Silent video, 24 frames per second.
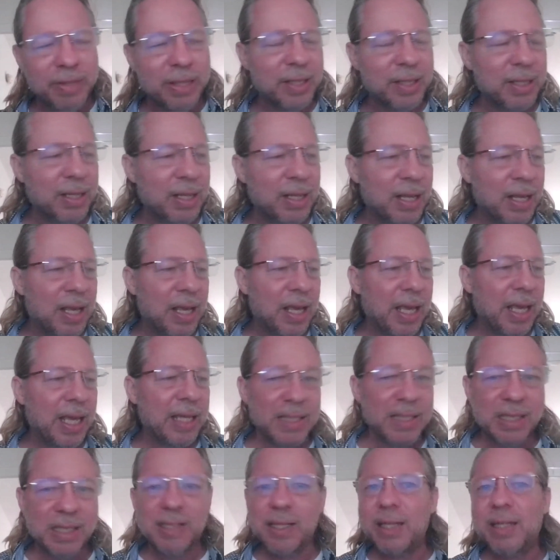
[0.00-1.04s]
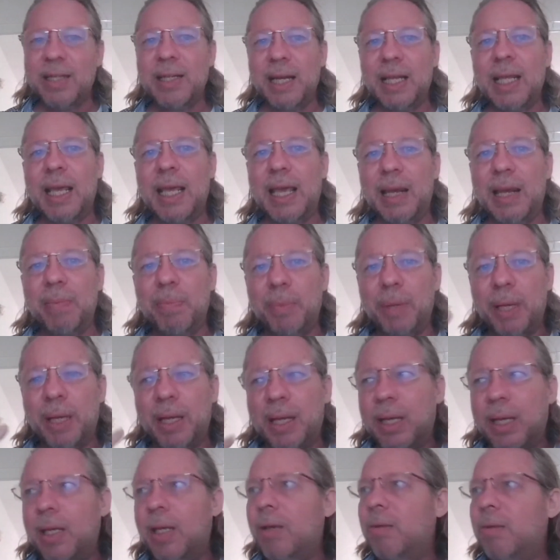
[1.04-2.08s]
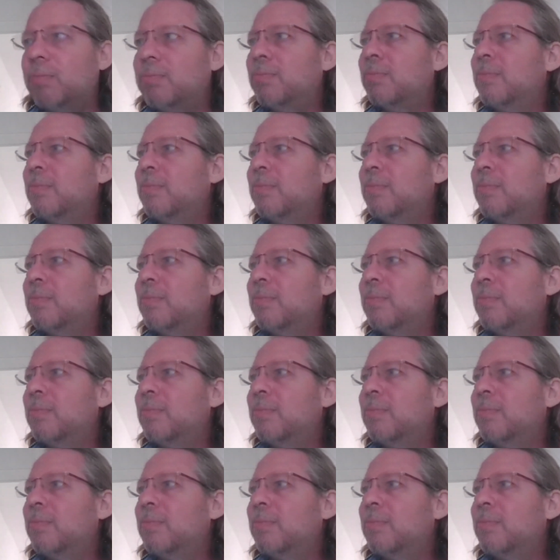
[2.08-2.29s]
it, it suddenly hit me,